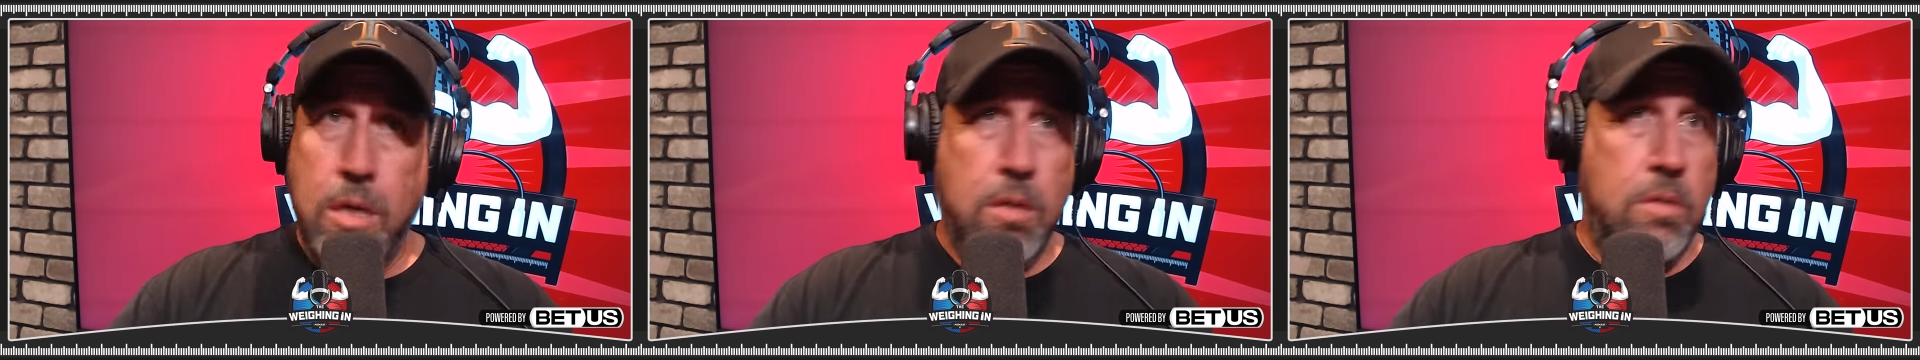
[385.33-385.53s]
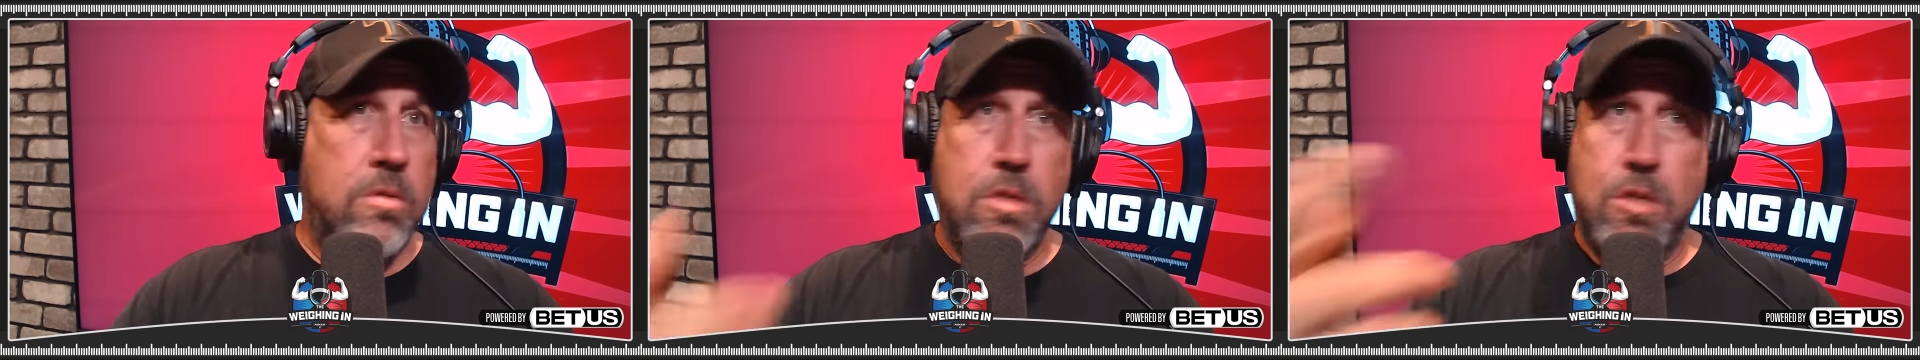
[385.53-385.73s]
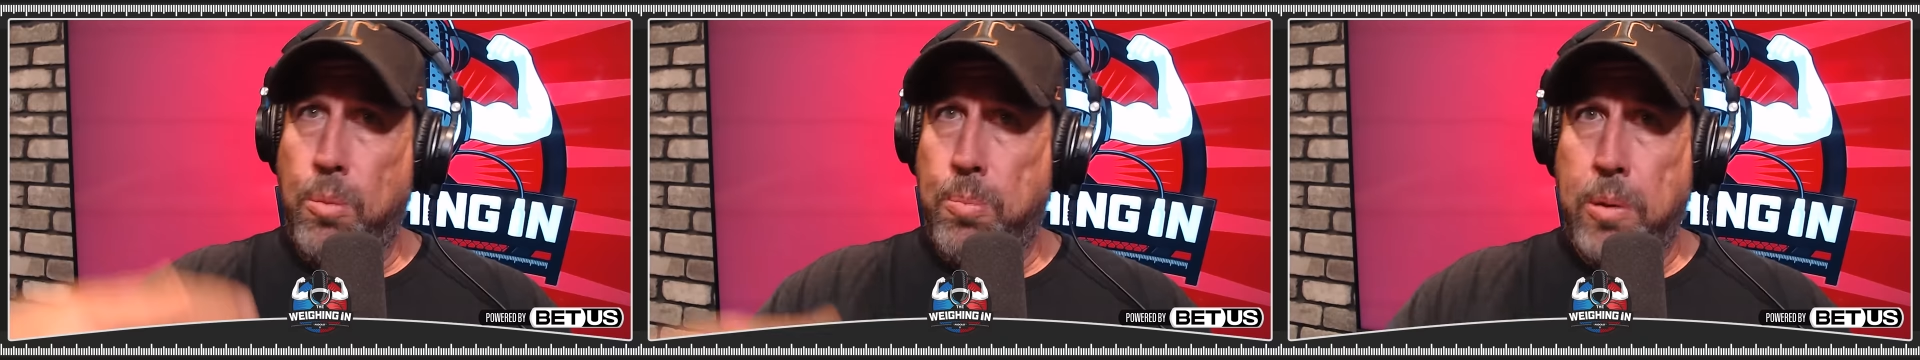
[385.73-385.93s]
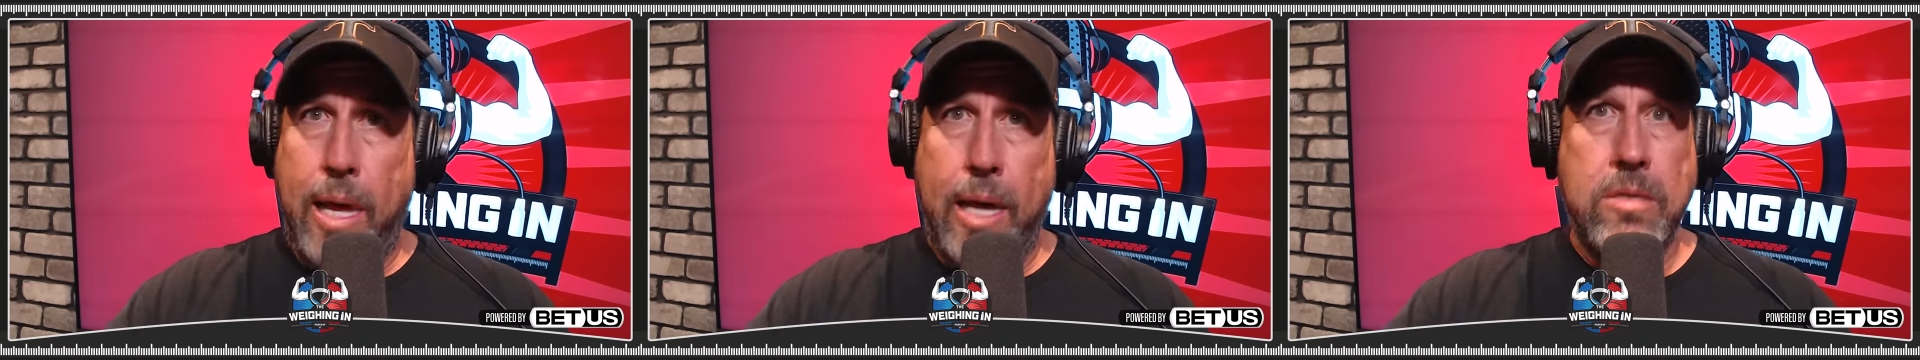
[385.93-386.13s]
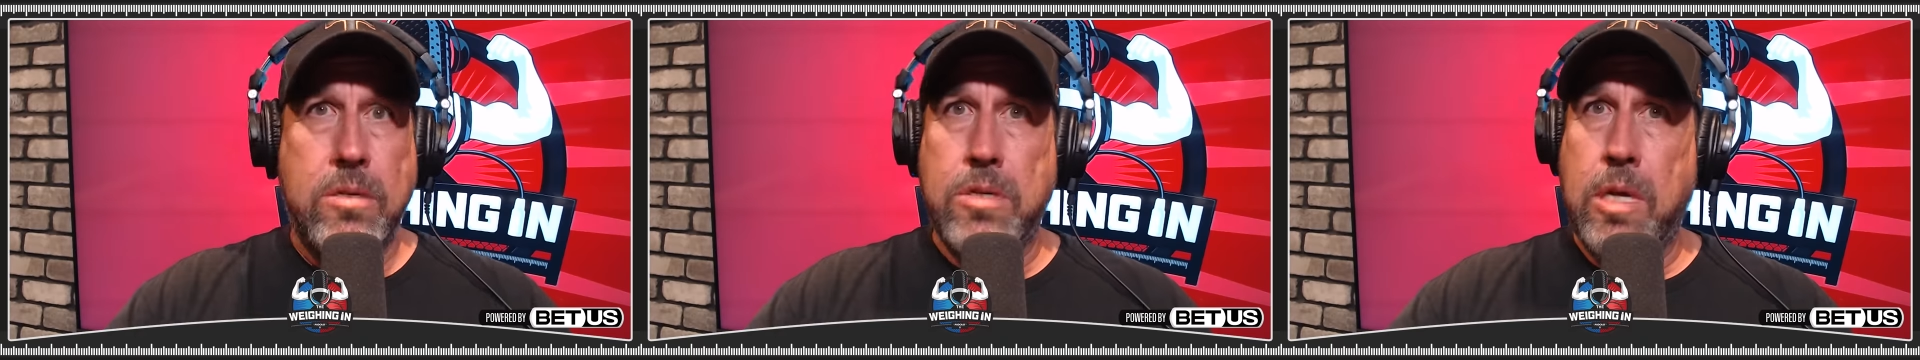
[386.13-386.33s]
a
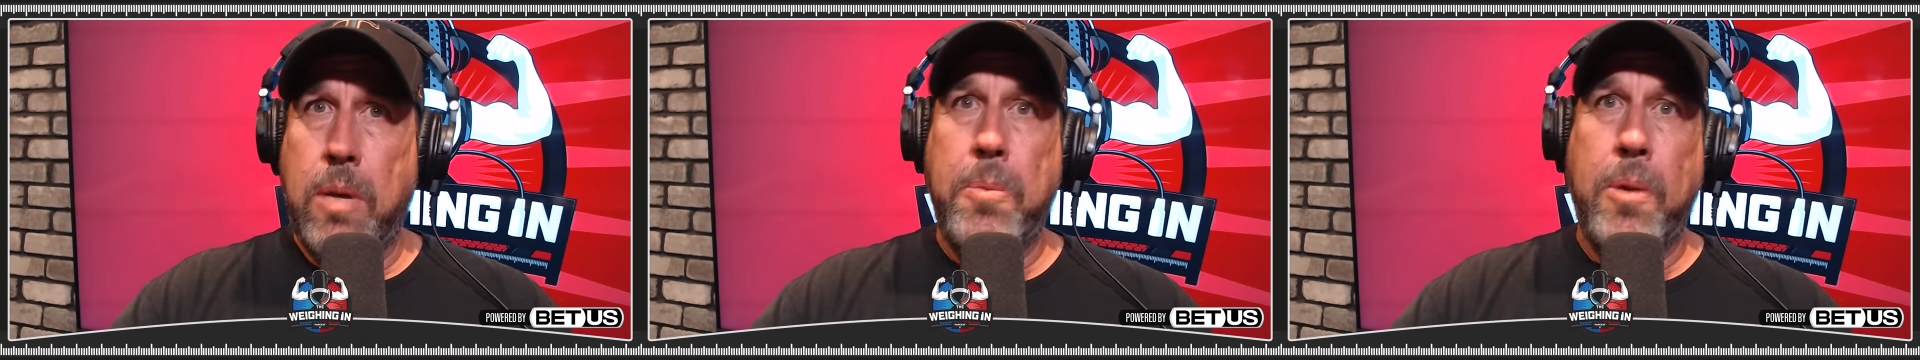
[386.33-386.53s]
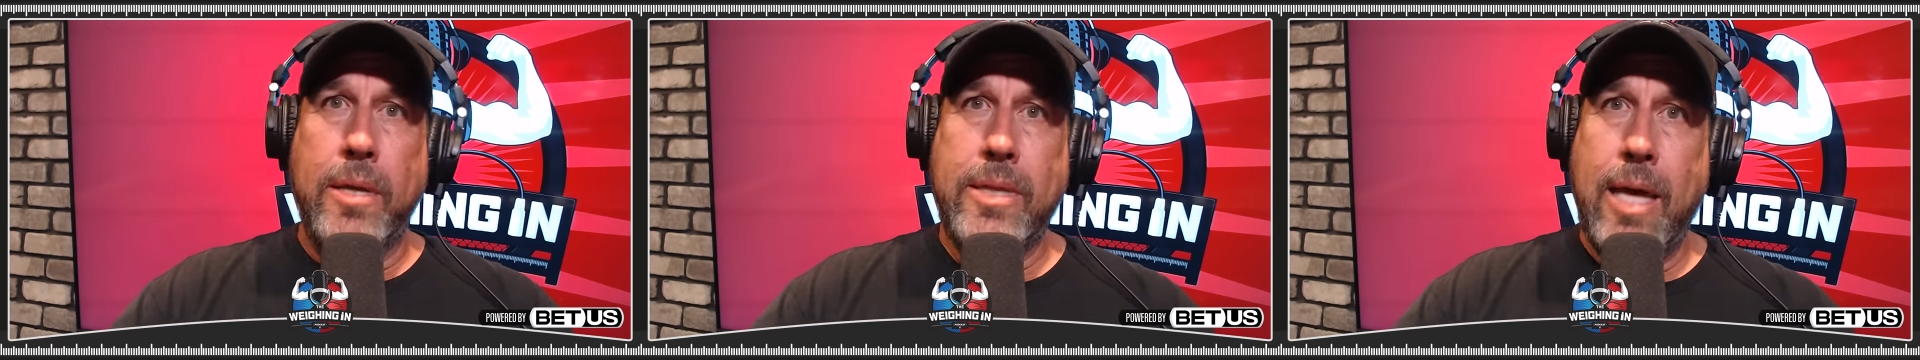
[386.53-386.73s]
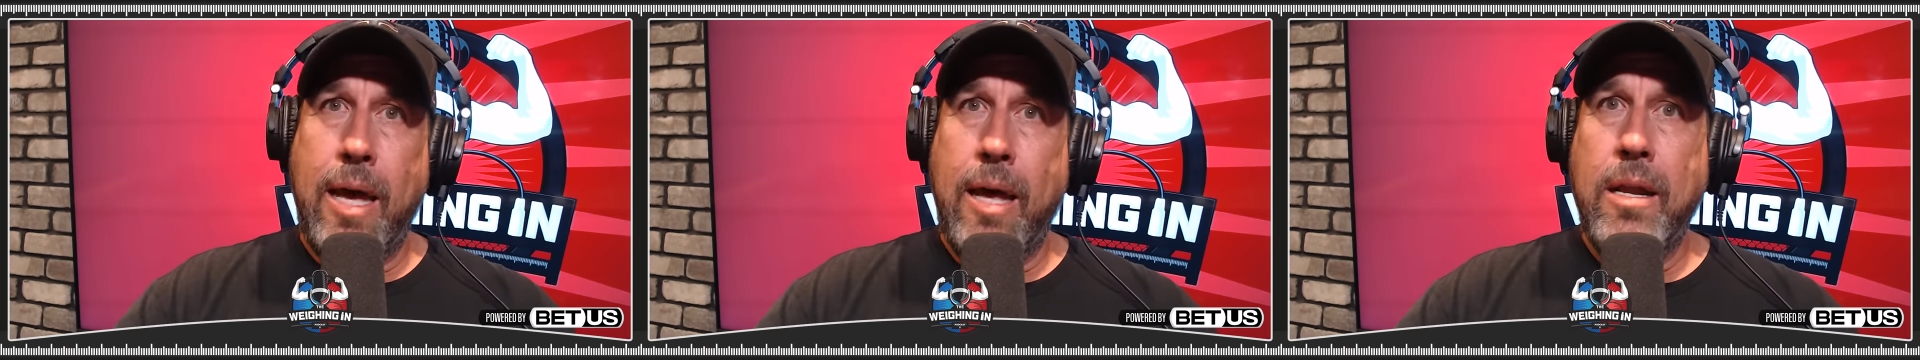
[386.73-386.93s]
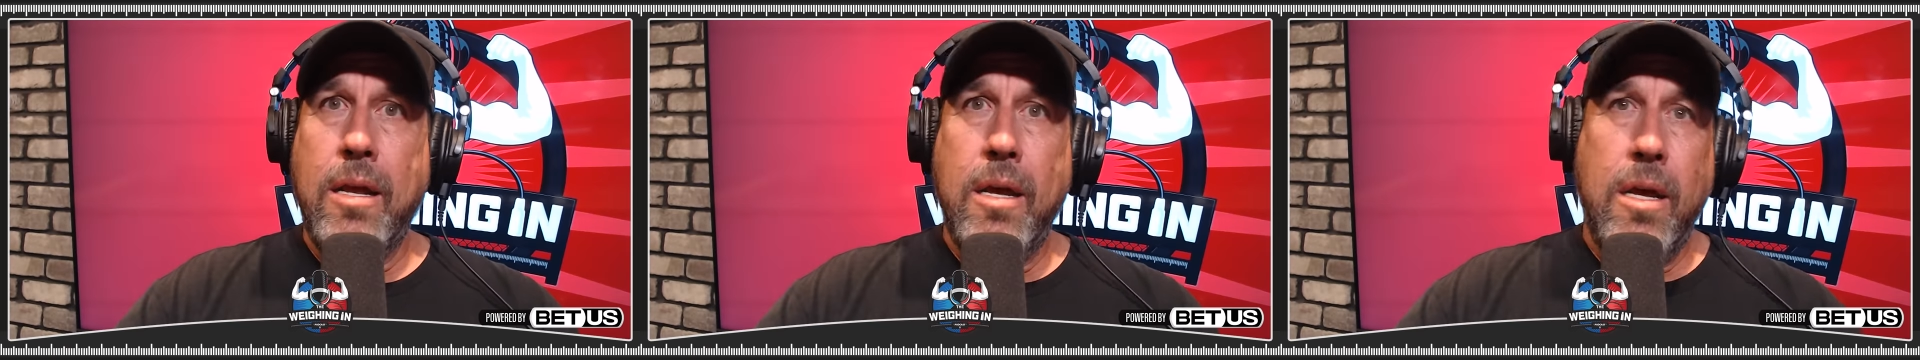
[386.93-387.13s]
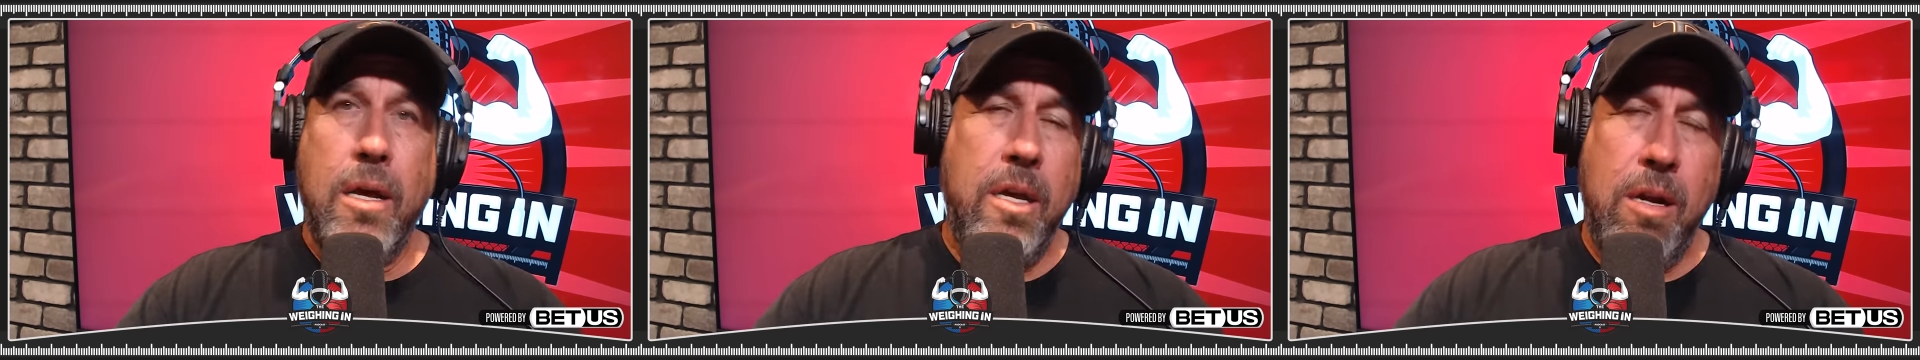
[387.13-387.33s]
suplex or something like that.